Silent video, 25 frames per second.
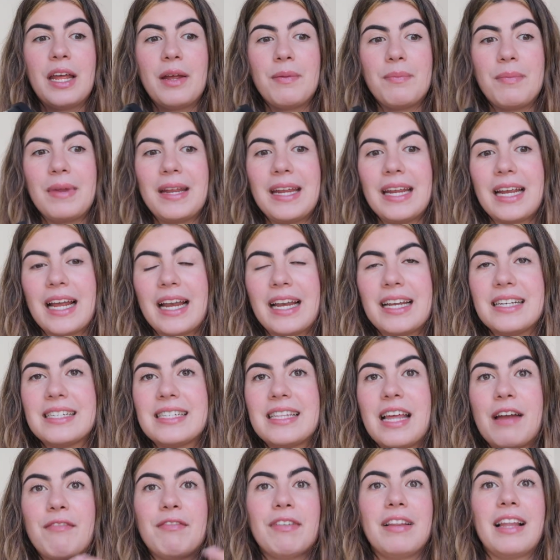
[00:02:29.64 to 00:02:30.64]
me get into
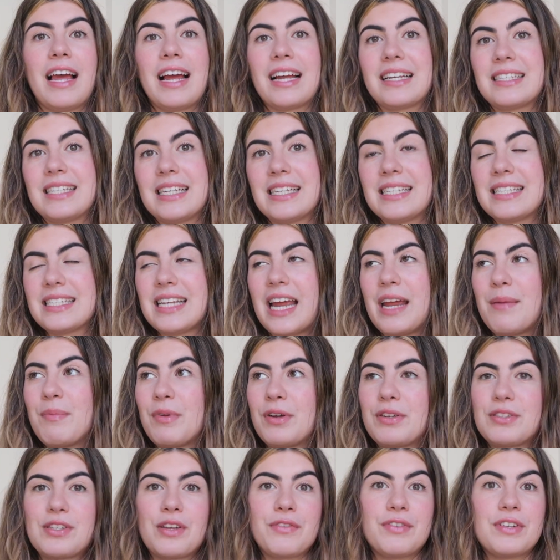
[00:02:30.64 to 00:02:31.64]
that relaxing state,
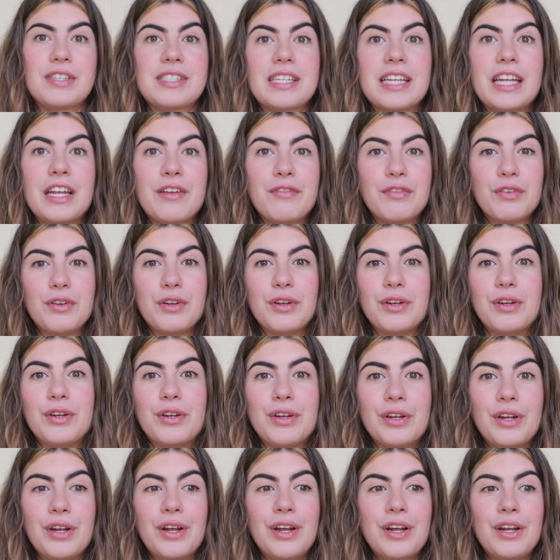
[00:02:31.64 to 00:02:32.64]
because obviously if
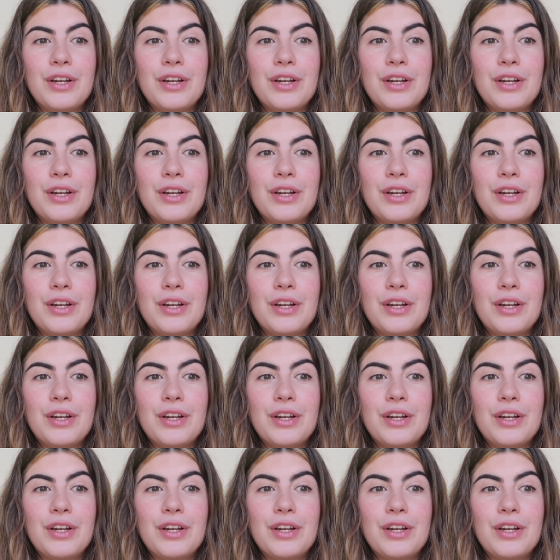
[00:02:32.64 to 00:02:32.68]
you